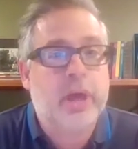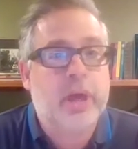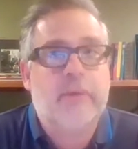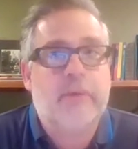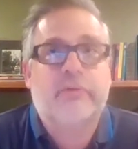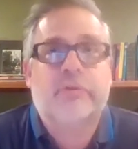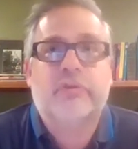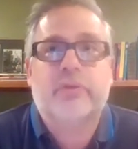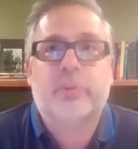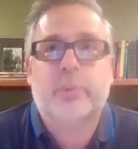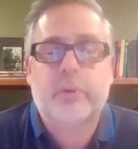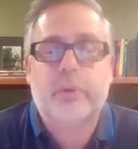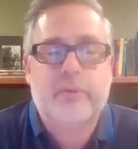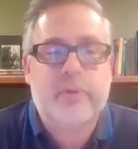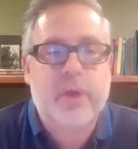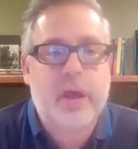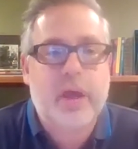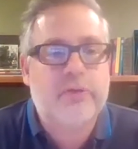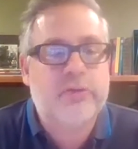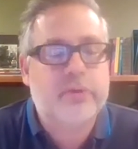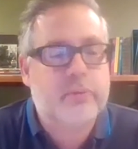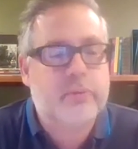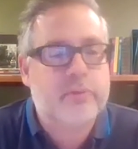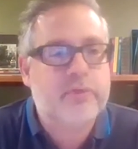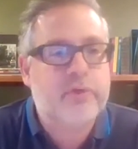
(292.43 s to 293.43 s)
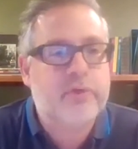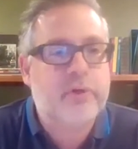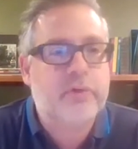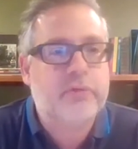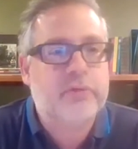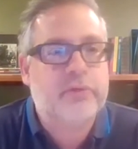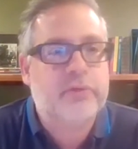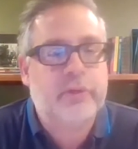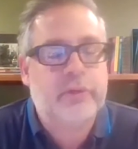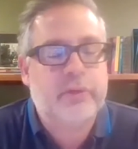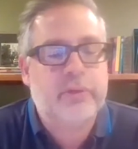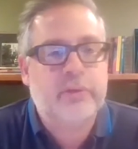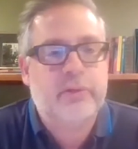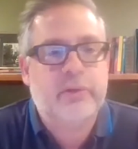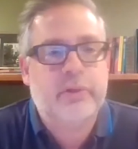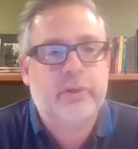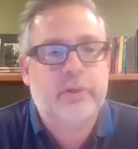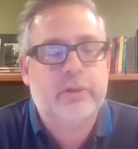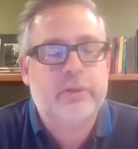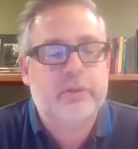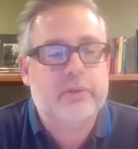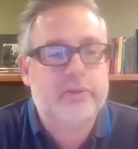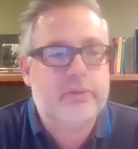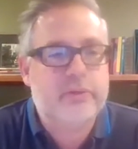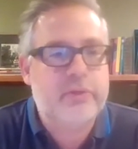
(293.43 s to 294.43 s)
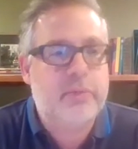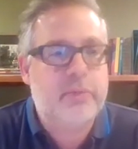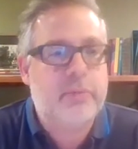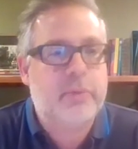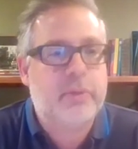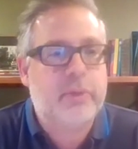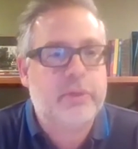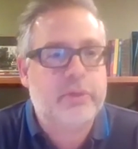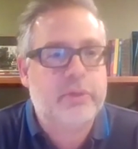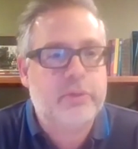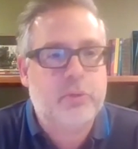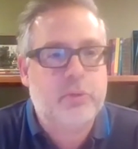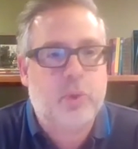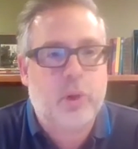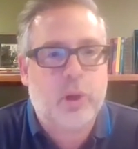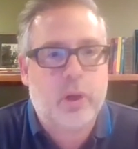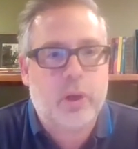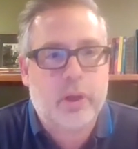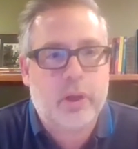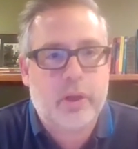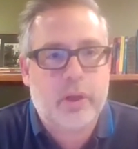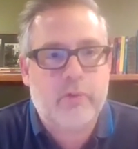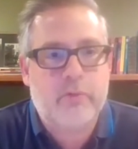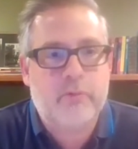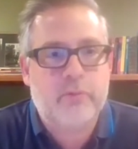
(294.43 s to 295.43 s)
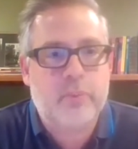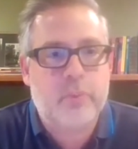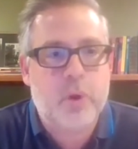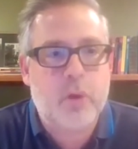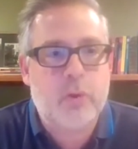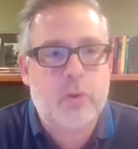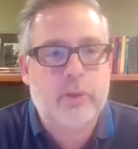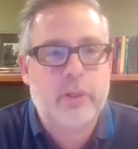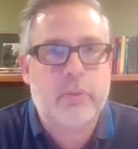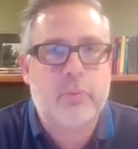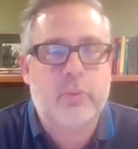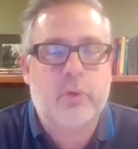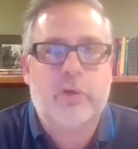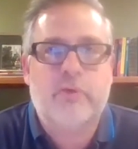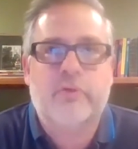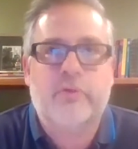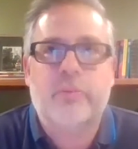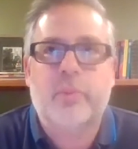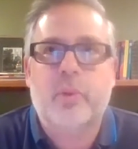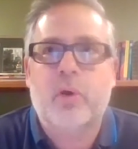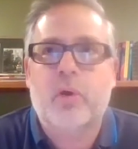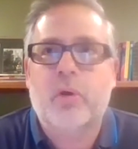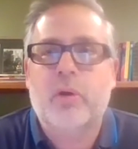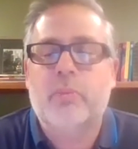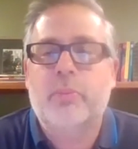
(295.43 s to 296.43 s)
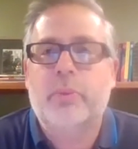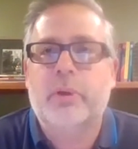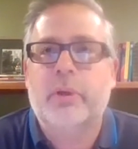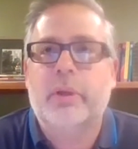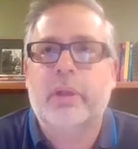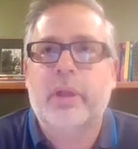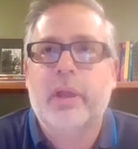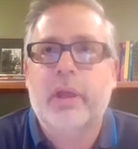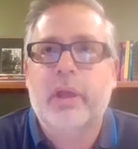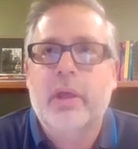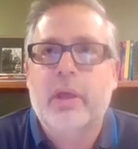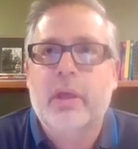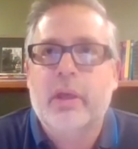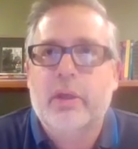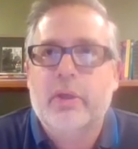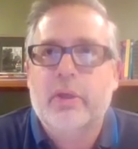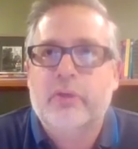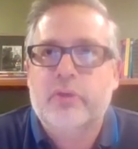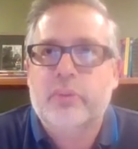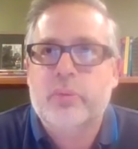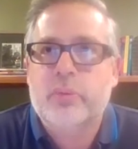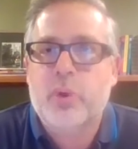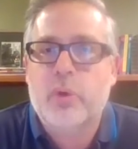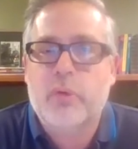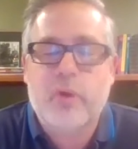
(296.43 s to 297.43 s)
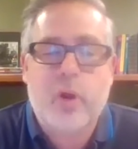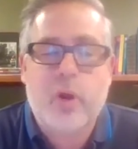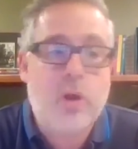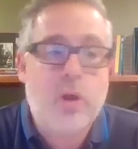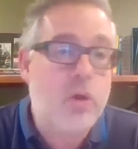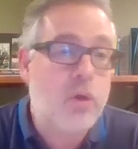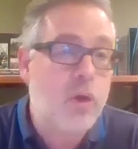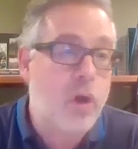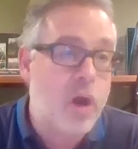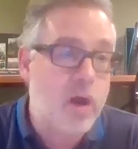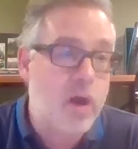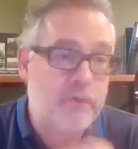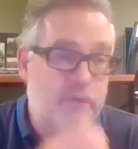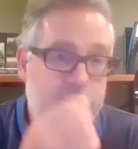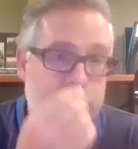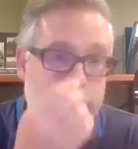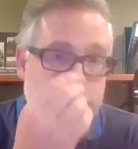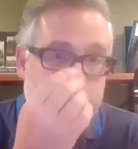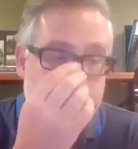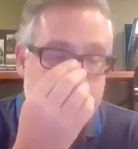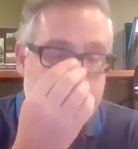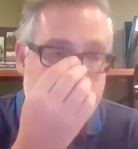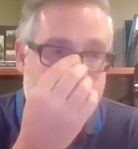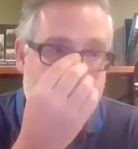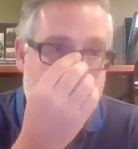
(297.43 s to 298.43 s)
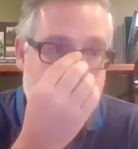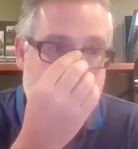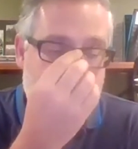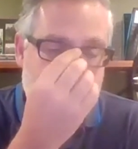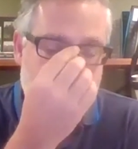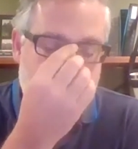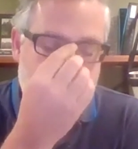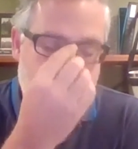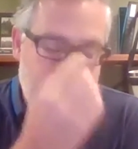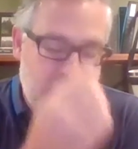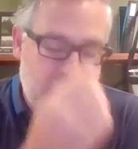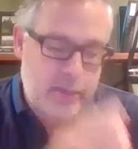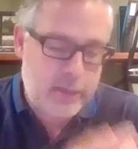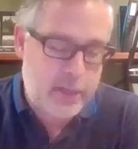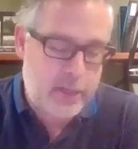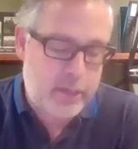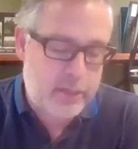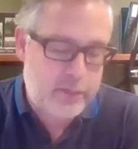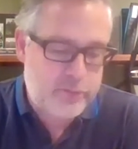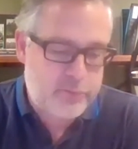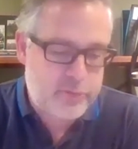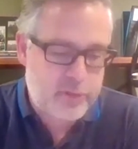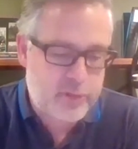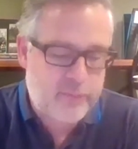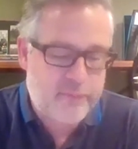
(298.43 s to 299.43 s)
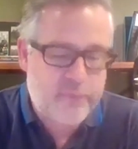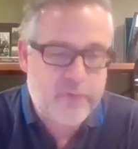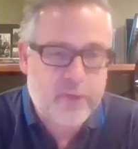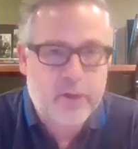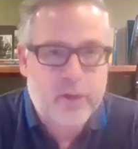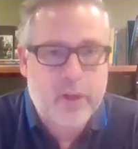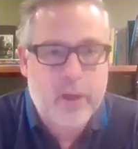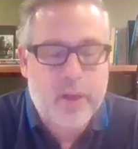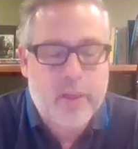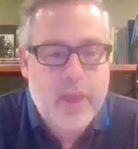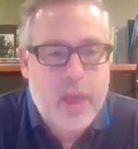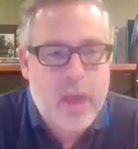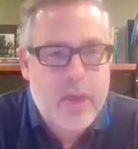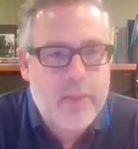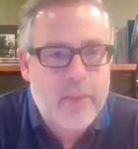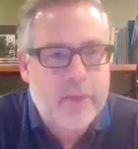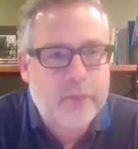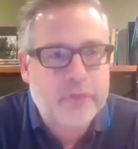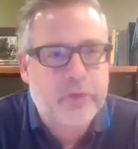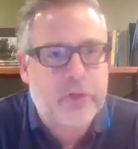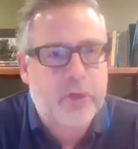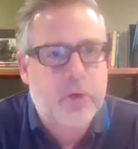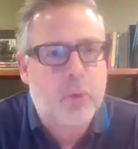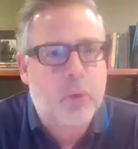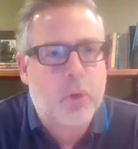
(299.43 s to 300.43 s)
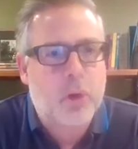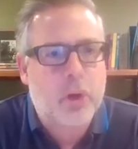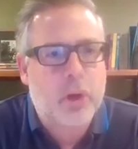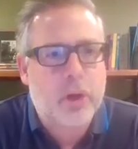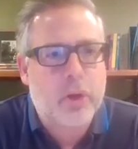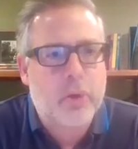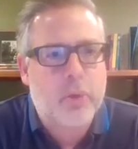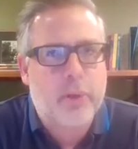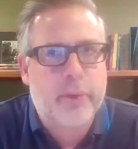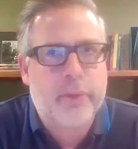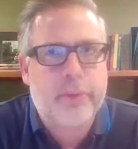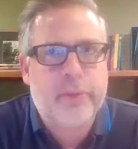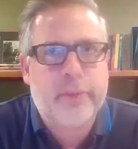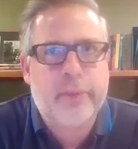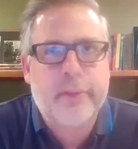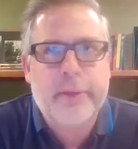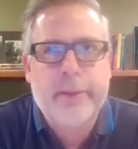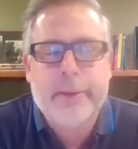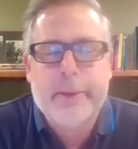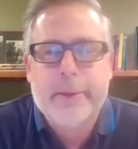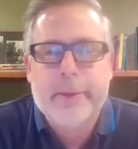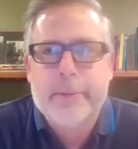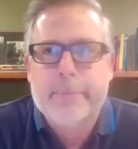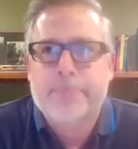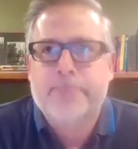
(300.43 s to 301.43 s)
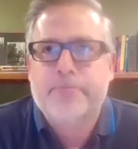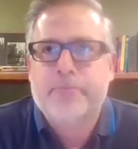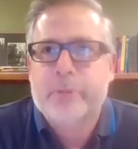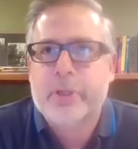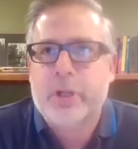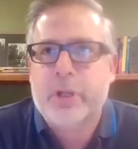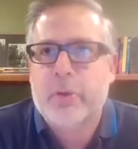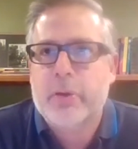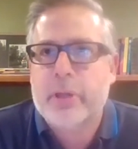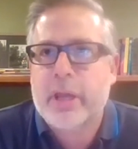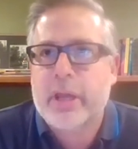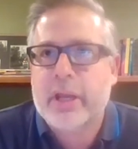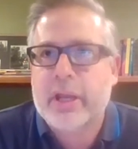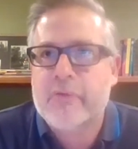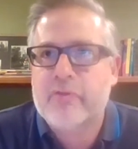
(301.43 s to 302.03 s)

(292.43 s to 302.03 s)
Obviously, we've got some folks that typically do work remotely and work from home, but to move our whole office to that and try to figure out how that's going to work with getting